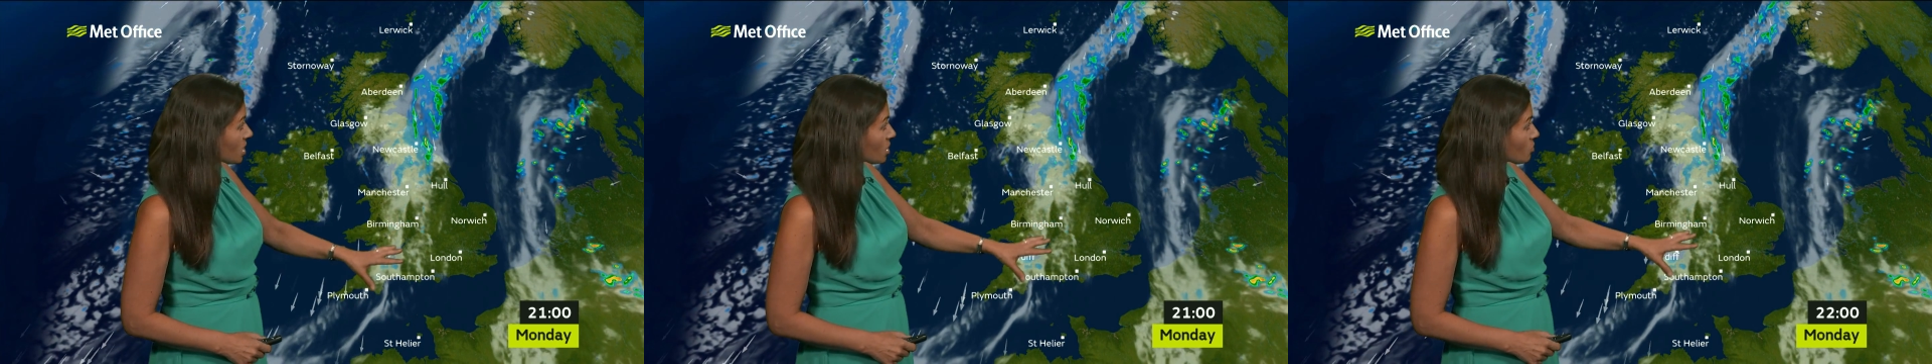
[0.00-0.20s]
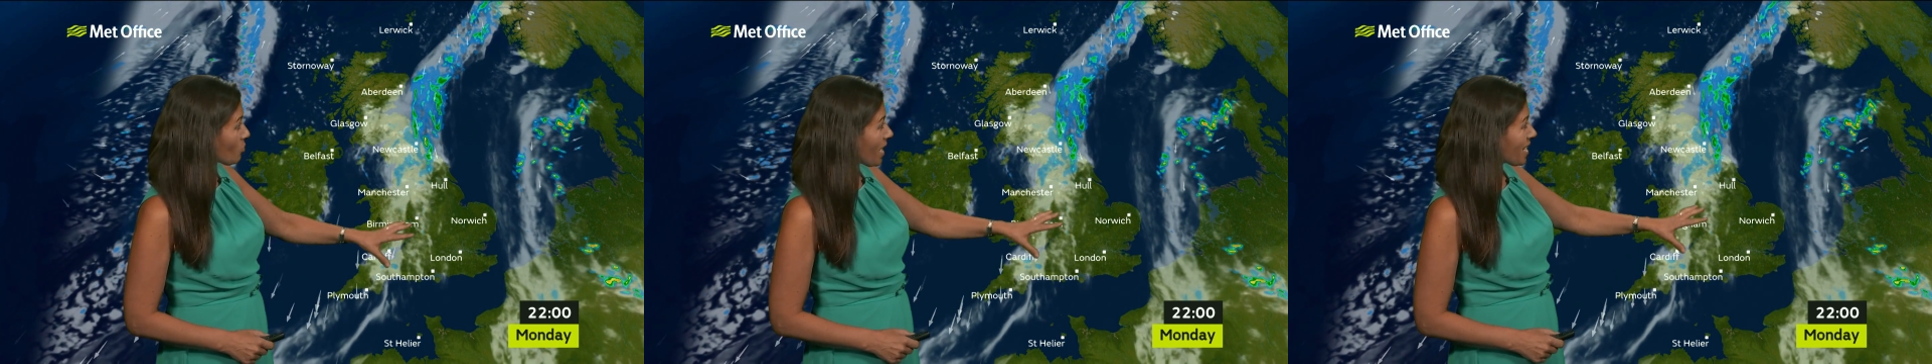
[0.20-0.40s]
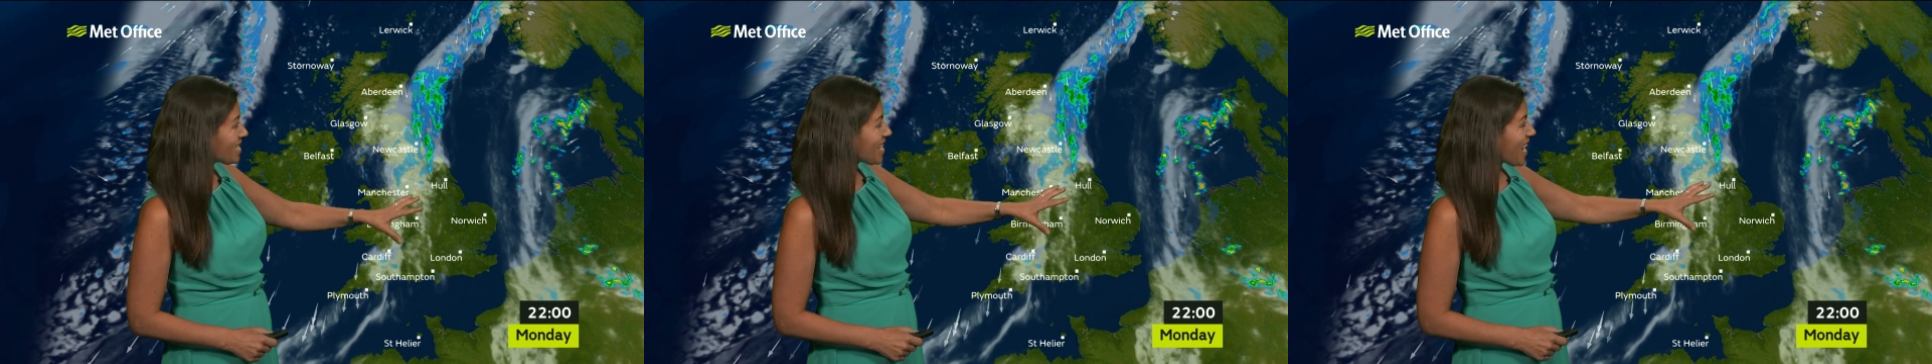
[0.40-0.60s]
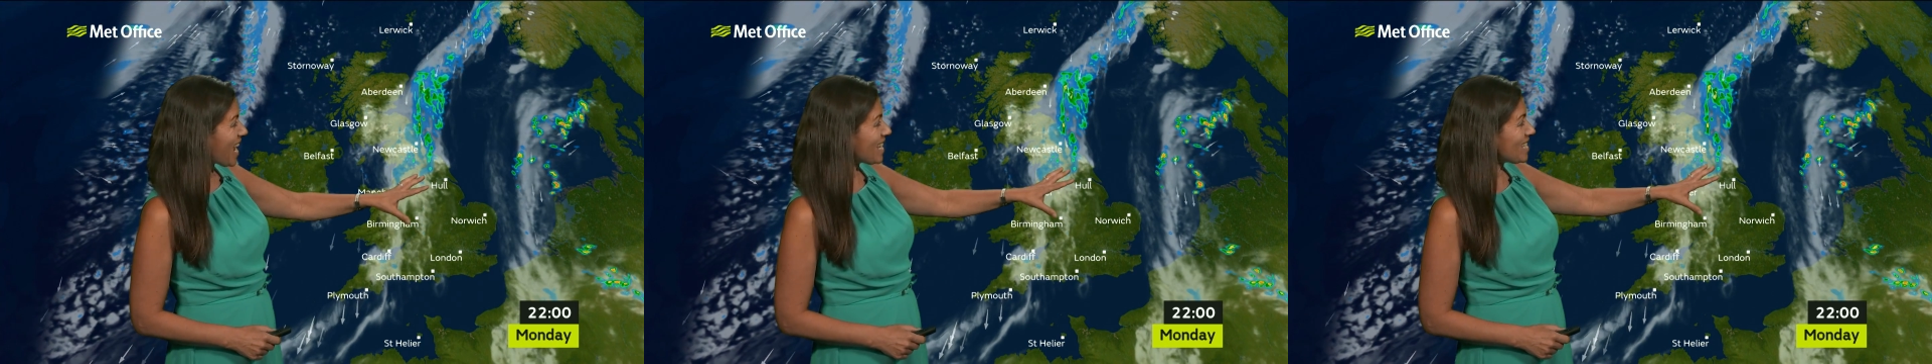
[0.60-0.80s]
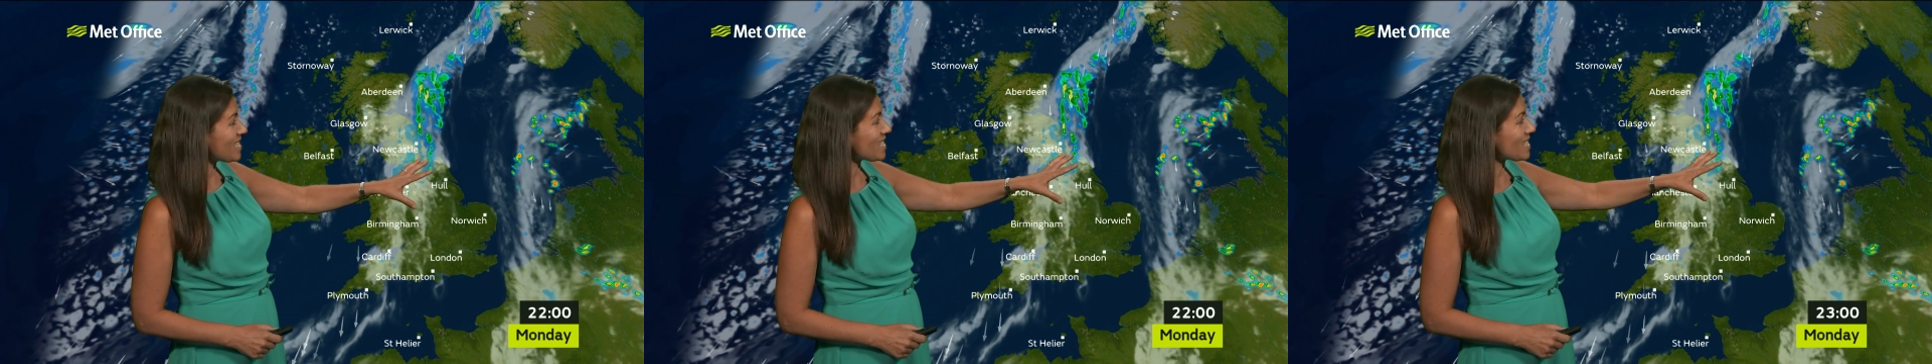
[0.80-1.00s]
this rain
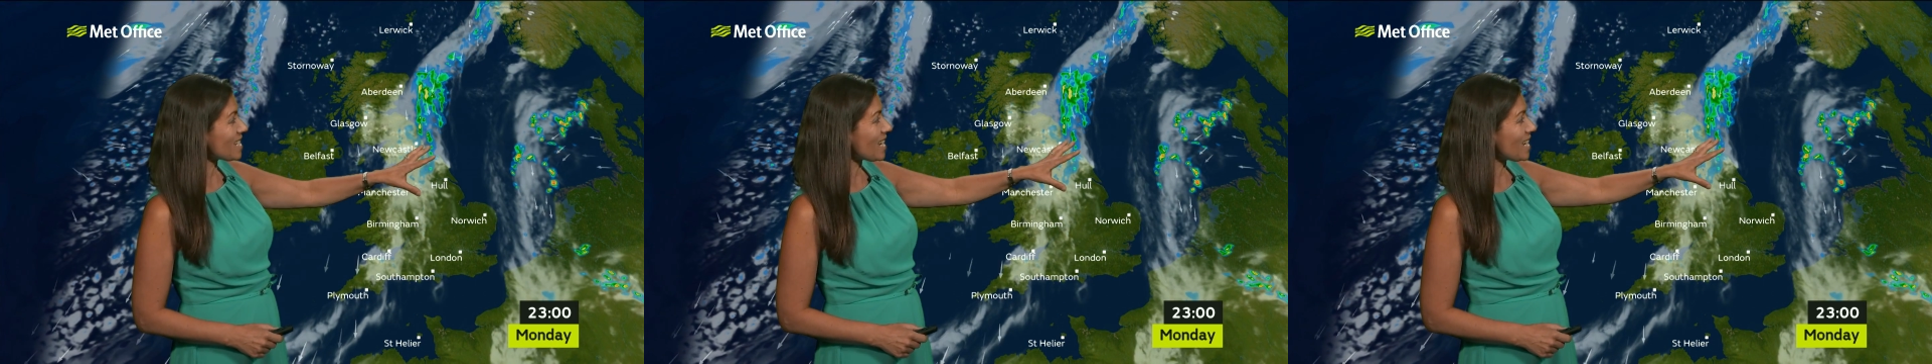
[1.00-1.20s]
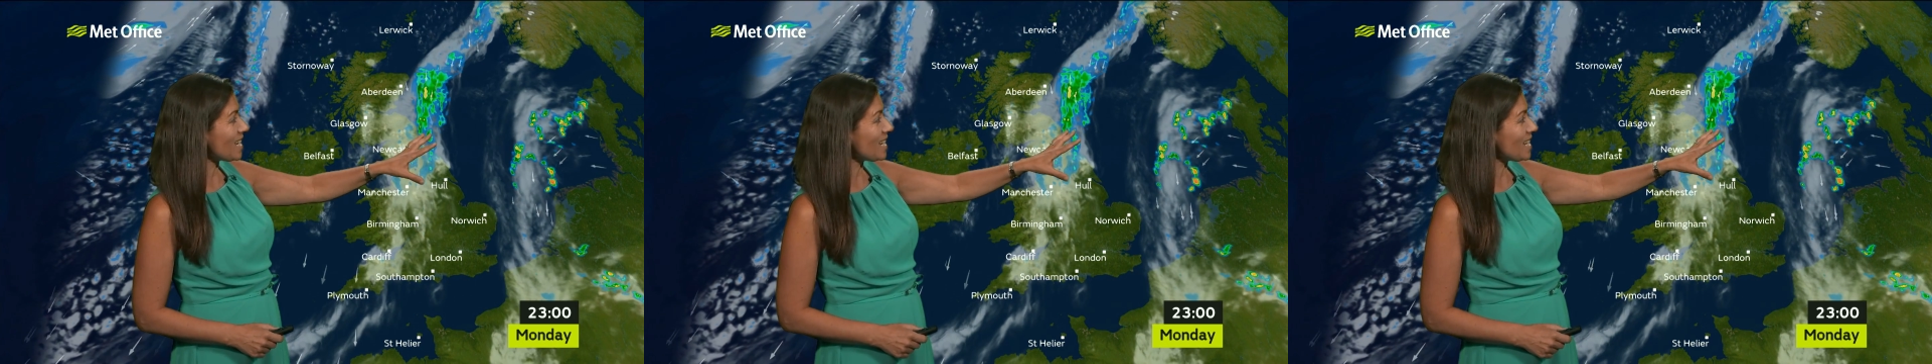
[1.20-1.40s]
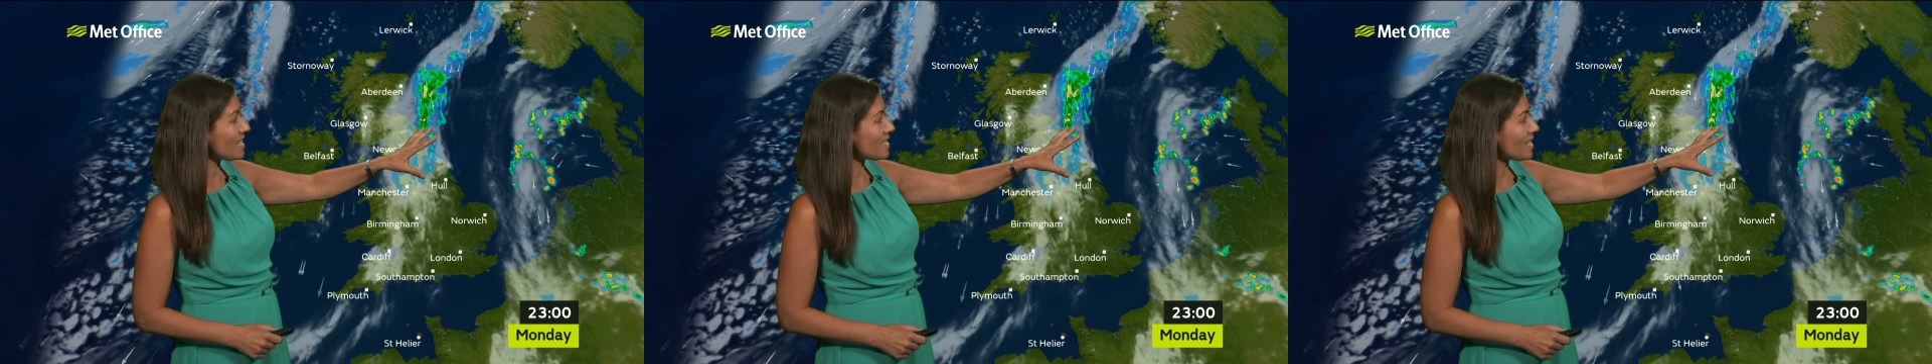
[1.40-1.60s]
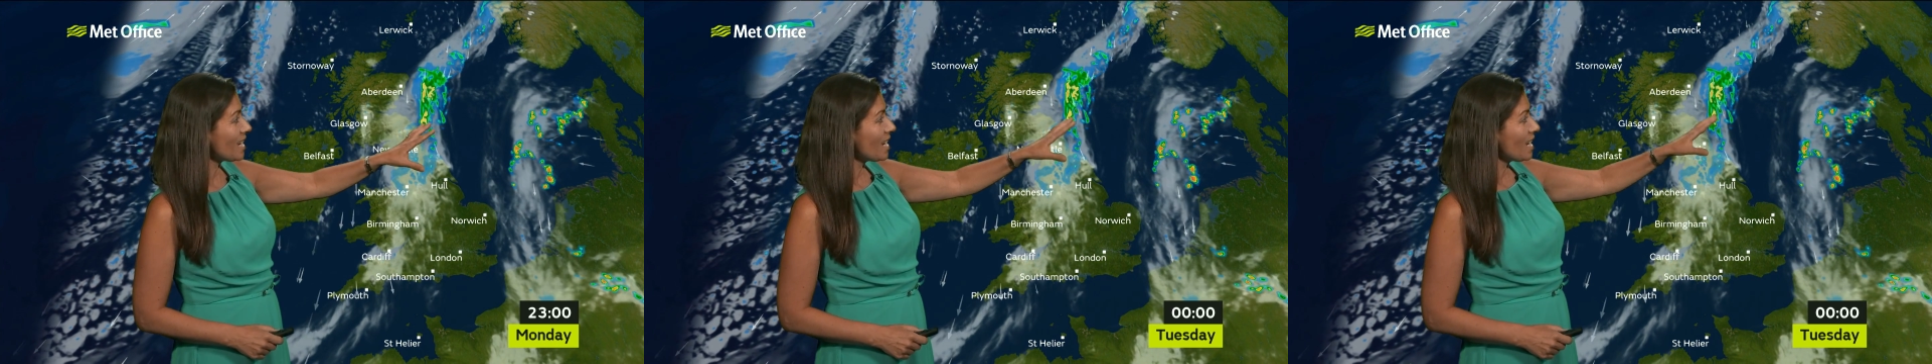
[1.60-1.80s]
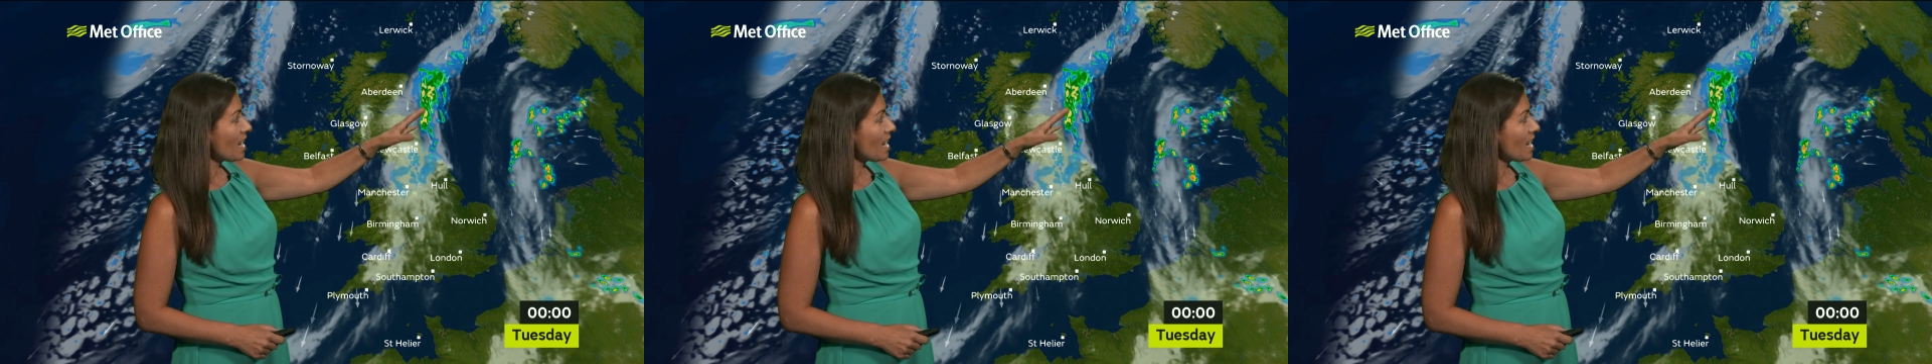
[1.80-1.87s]
tends to ease,